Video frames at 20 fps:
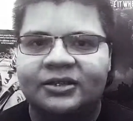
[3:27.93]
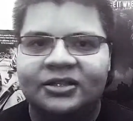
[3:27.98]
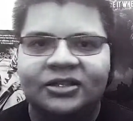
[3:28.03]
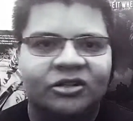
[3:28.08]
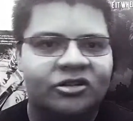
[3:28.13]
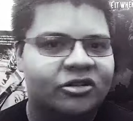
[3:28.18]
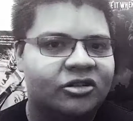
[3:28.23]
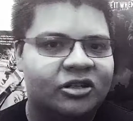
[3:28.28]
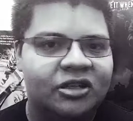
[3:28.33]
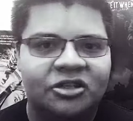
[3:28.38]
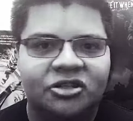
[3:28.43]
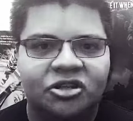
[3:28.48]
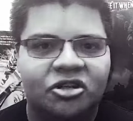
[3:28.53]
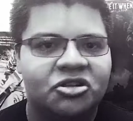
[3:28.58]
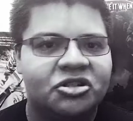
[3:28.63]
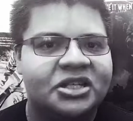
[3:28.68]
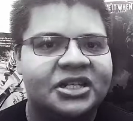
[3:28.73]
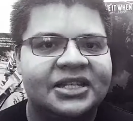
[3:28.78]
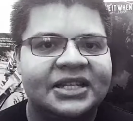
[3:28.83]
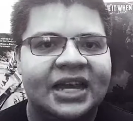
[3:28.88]
Jer the
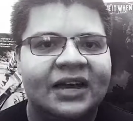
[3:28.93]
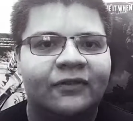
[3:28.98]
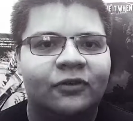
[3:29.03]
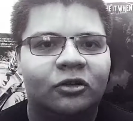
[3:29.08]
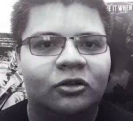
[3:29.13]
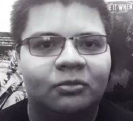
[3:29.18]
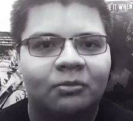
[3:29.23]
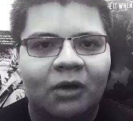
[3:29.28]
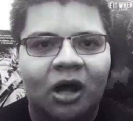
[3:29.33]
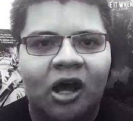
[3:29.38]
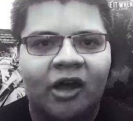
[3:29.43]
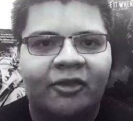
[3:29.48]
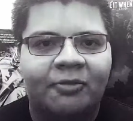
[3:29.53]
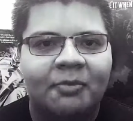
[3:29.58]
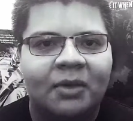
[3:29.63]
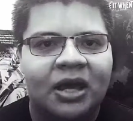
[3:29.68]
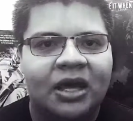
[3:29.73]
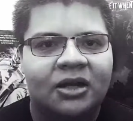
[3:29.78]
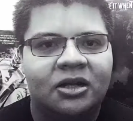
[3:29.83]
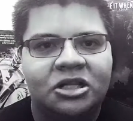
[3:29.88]
Jersey Devil,
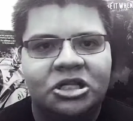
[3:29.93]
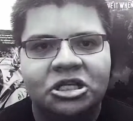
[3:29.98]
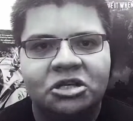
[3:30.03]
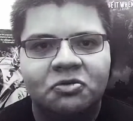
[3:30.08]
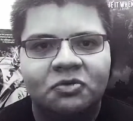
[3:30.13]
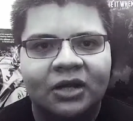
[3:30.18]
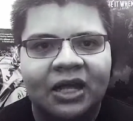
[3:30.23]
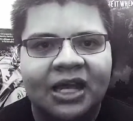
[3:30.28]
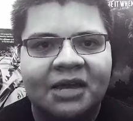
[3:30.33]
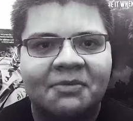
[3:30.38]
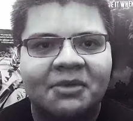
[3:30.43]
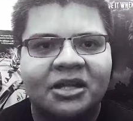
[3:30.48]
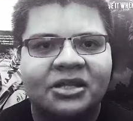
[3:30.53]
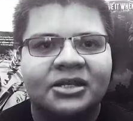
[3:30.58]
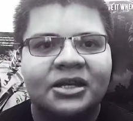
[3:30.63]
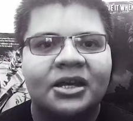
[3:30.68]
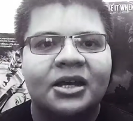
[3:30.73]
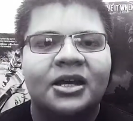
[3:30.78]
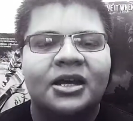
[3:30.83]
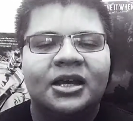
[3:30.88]
Mothman, you name it,
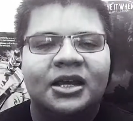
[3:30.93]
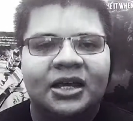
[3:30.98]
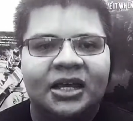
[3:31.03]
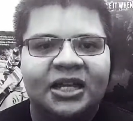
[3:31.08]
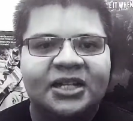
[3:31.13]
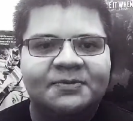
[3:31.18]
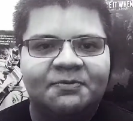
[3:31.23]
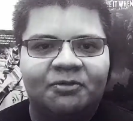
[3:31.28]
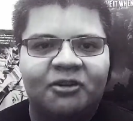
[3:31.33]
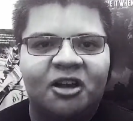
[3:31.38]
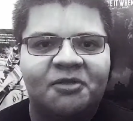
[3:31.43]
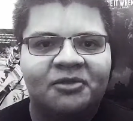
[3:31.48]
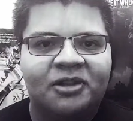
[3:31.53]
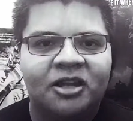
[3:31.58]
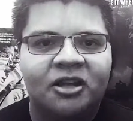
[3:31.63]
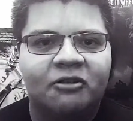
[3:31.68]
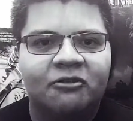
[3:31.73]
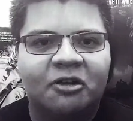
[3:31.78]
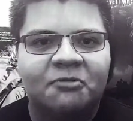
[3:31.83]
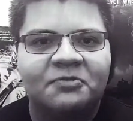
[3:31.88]
it's
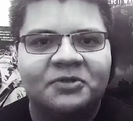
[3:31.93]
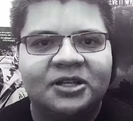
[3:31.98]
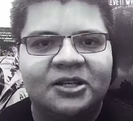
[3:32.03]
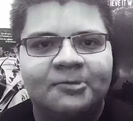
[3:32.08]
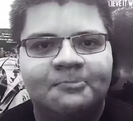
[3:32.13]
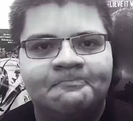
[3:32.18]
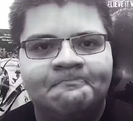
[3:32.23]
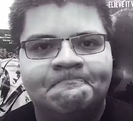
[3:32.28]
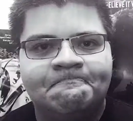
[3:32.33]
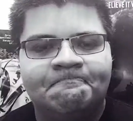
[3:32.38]
probably a cryptid.